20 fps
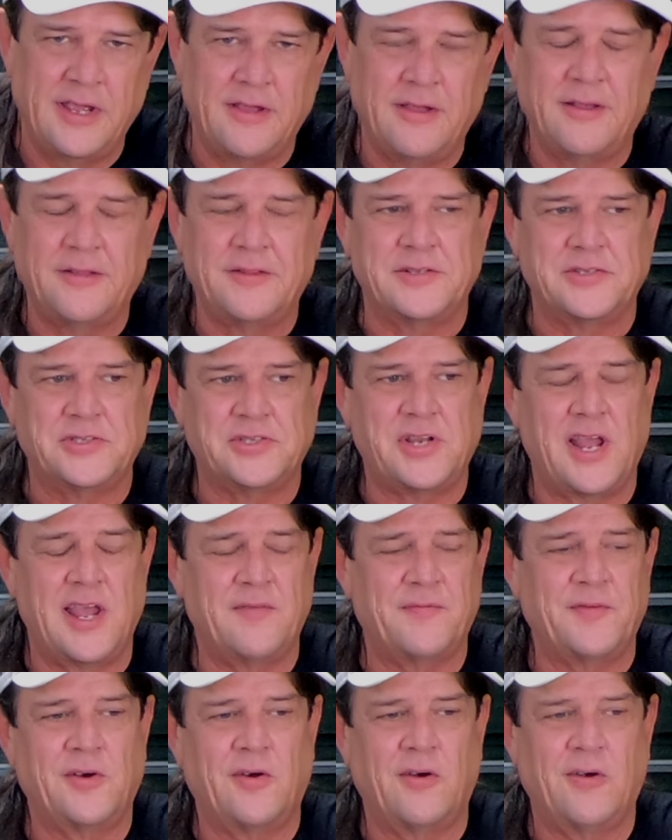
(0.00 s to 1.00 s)
the
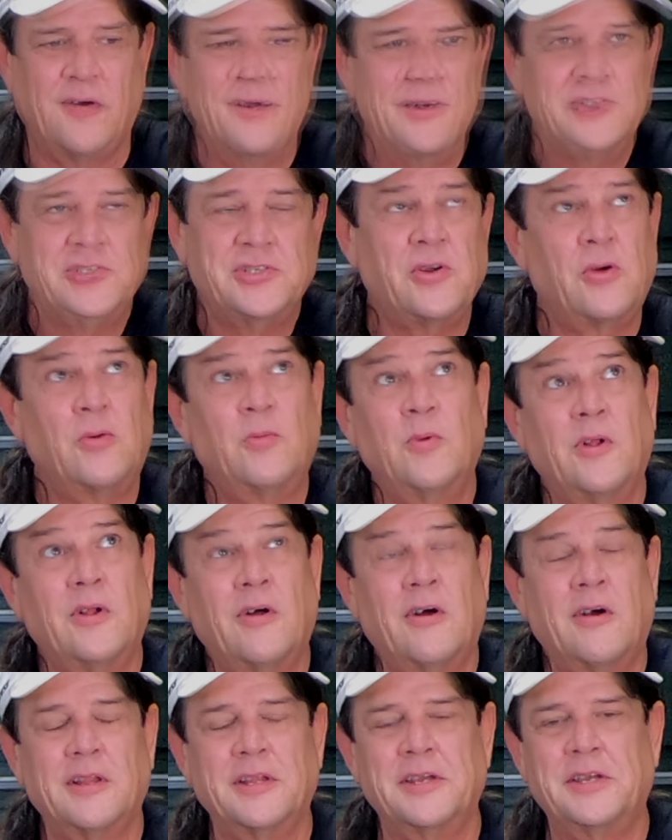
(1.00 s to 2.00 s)
staff at
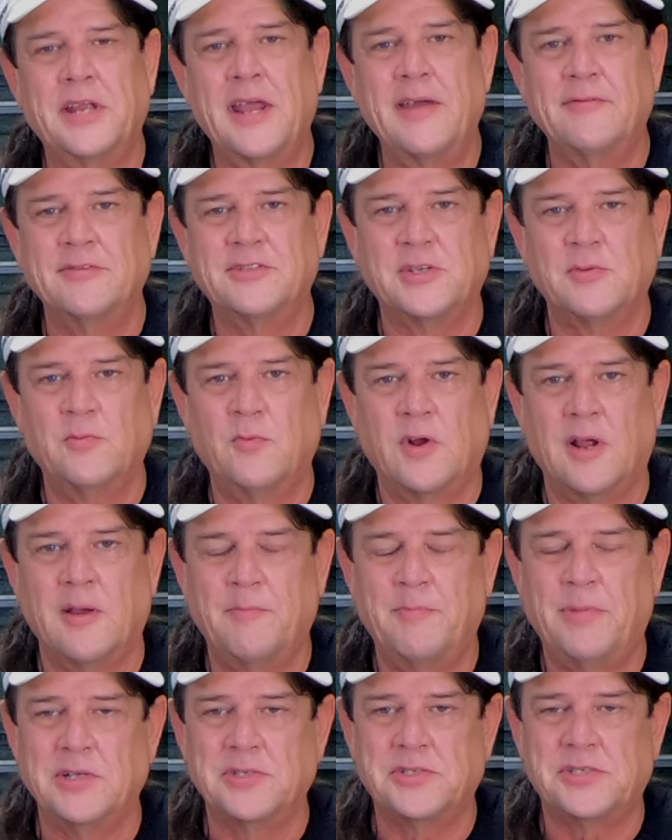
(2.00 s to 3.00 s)
Stonewall Harley-Davidson, when I
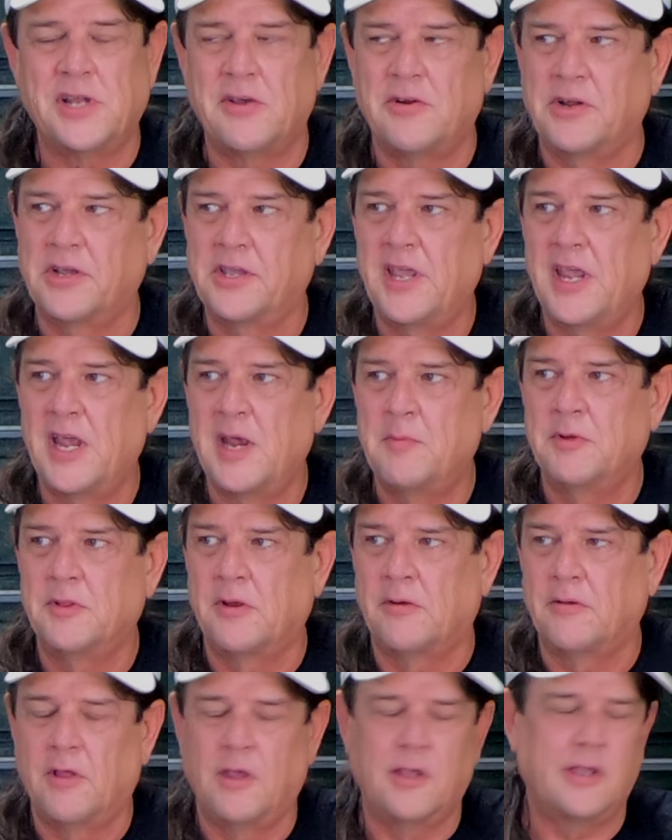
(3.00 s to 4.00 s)
bust out a camera,
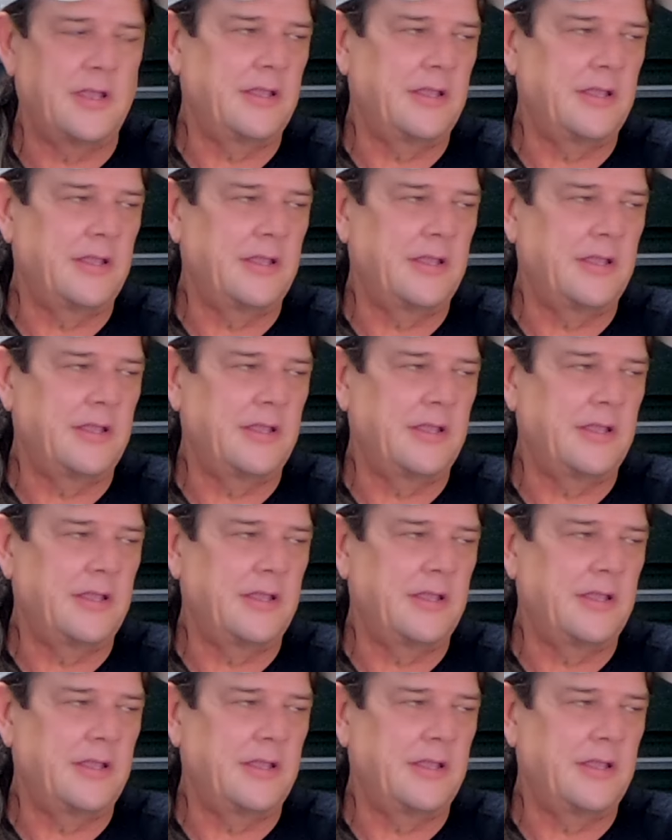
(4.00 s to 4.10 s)
they're like,